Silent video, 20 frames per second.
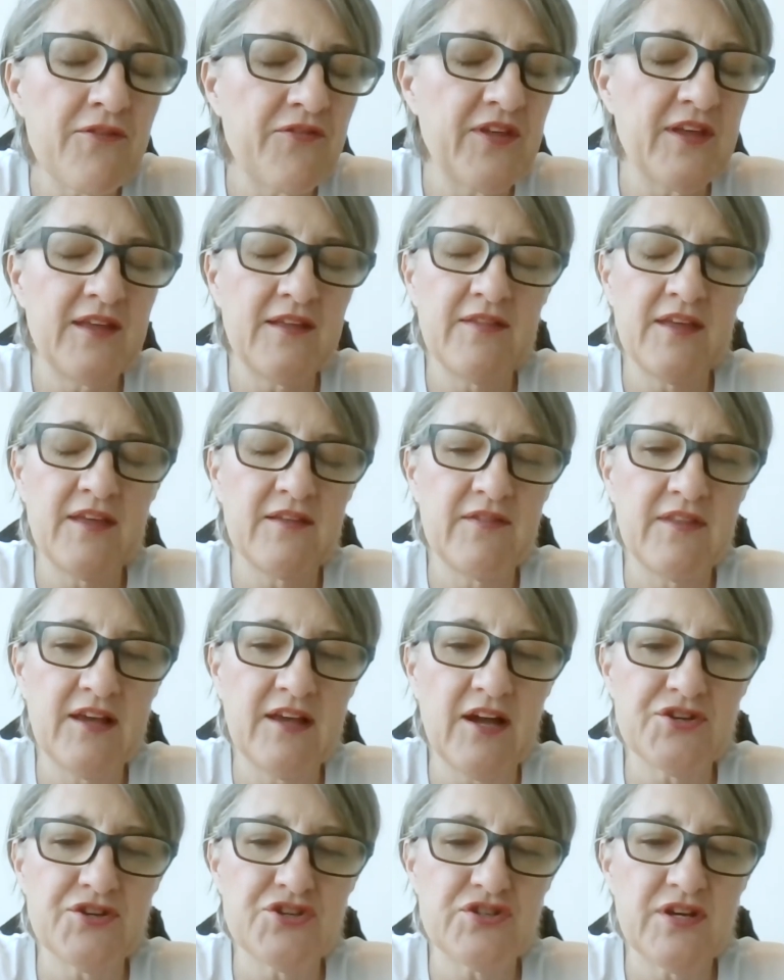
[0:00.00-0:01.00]
of the
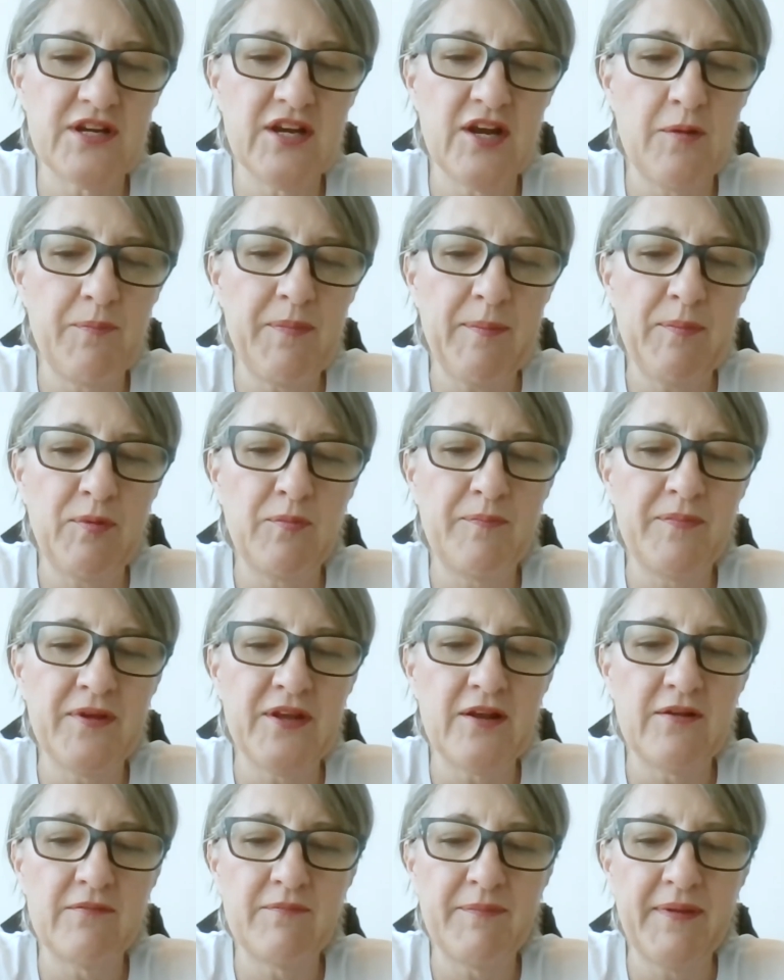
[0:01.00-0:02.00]
country, people,
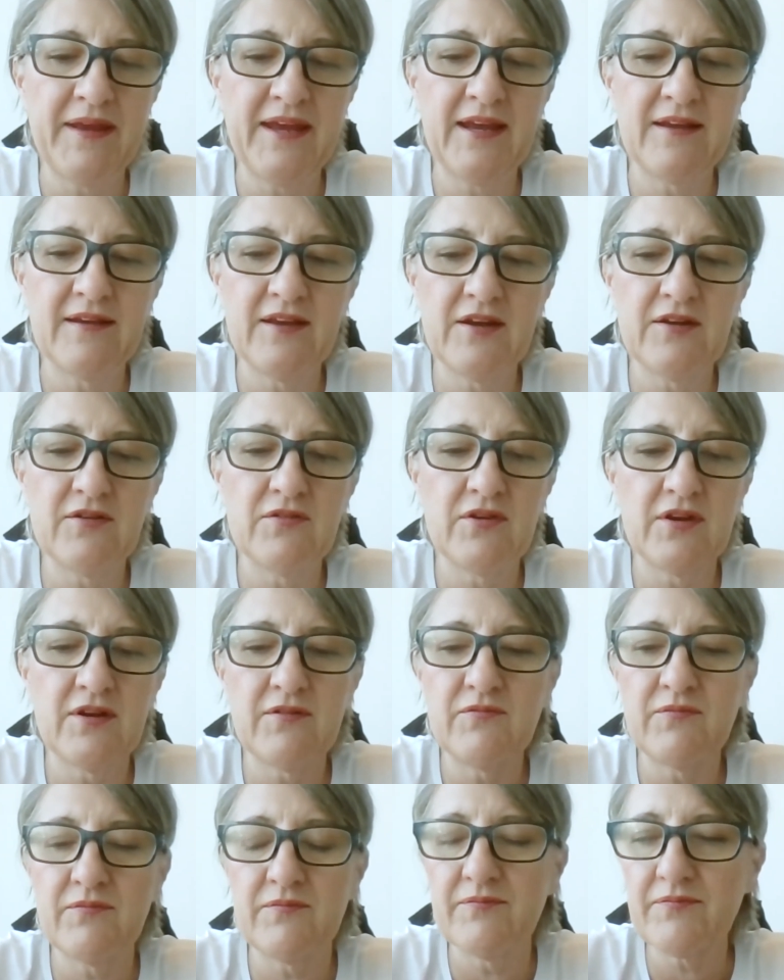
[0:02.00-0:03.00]
being,
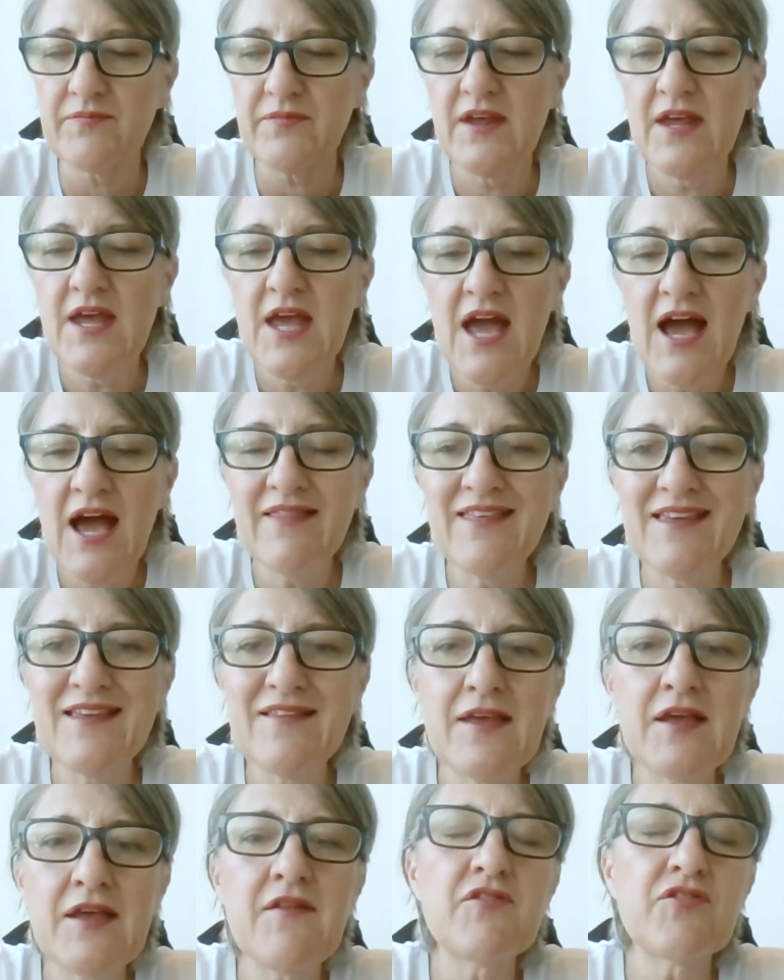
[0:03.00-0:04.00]

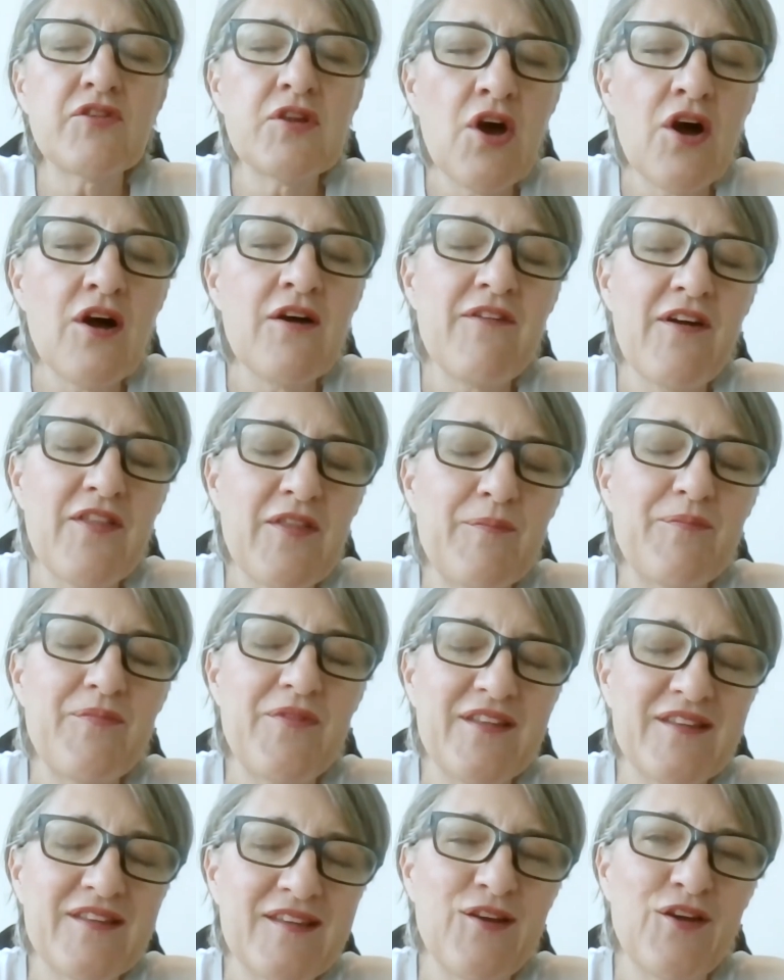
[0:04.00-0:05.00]
there's a
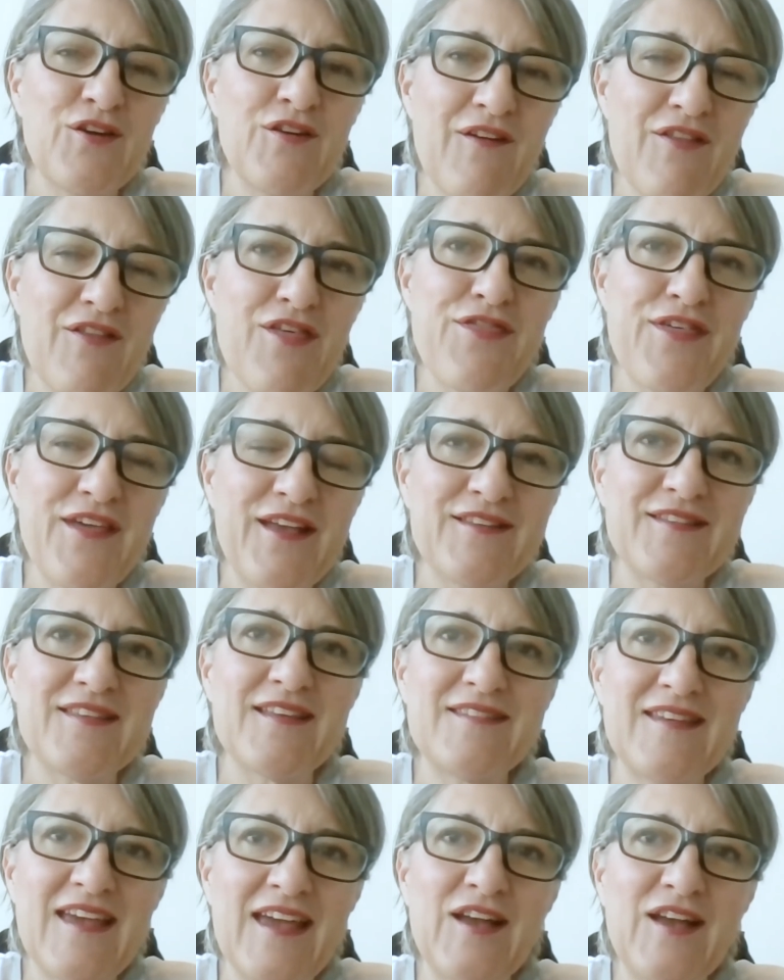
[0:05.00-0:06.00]
lot of other things
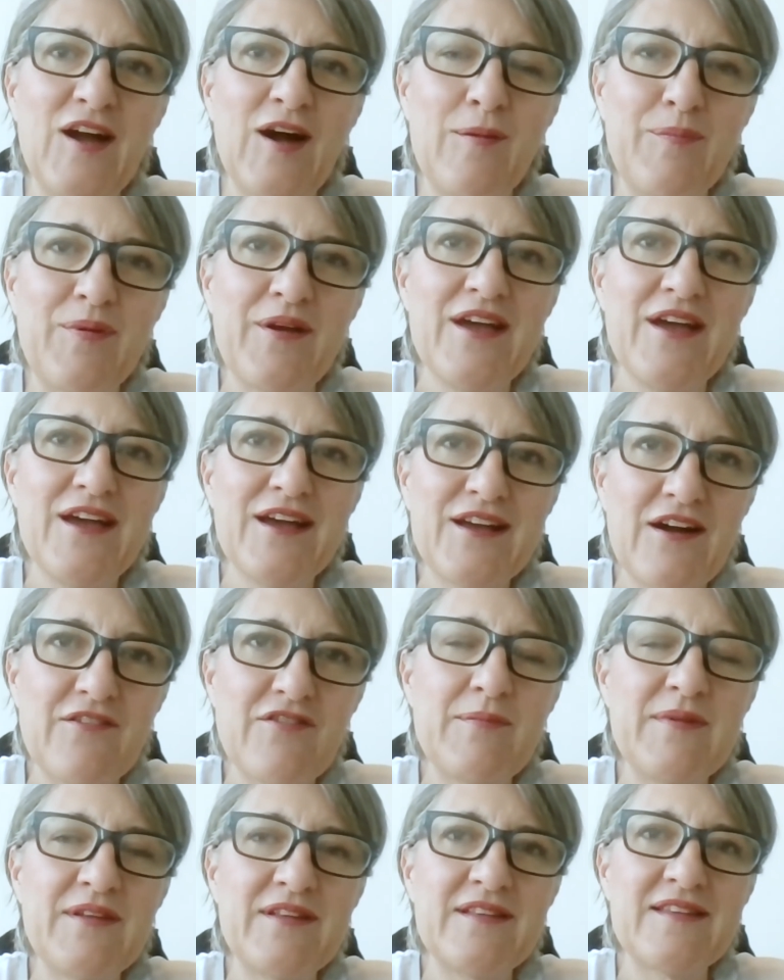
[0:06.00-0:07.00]
that take up
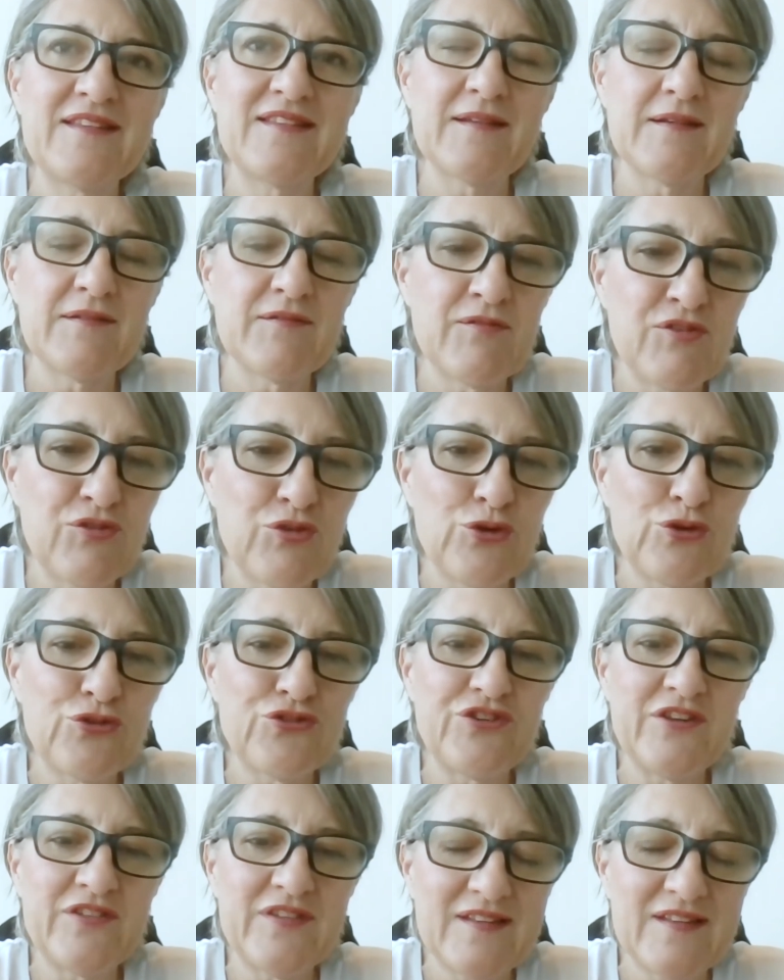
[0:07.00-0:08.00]
government
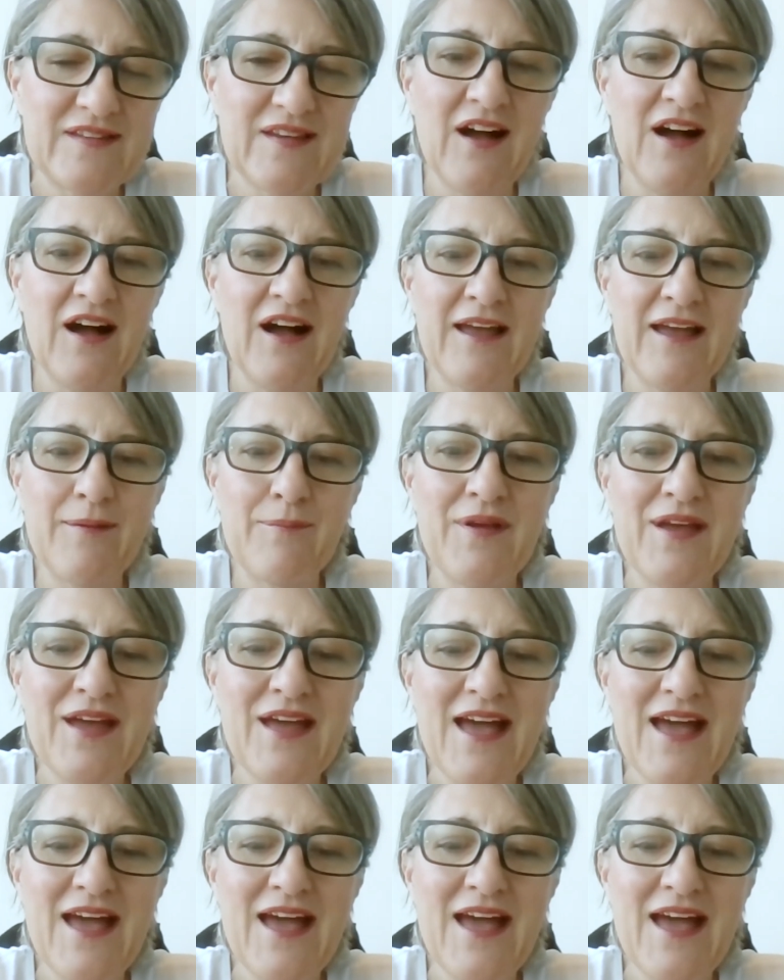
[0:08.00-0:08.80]
resources and time.